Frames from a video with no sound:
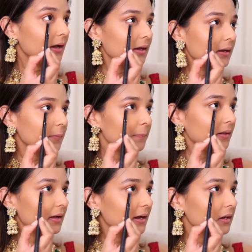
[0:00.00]
and
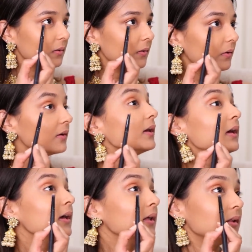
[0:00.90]
apply it on
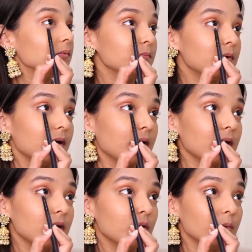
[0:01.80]

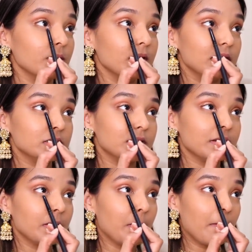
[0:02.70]
my lower lash
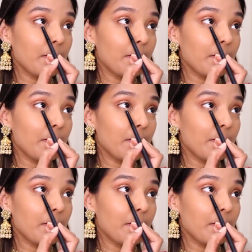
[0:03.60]
line.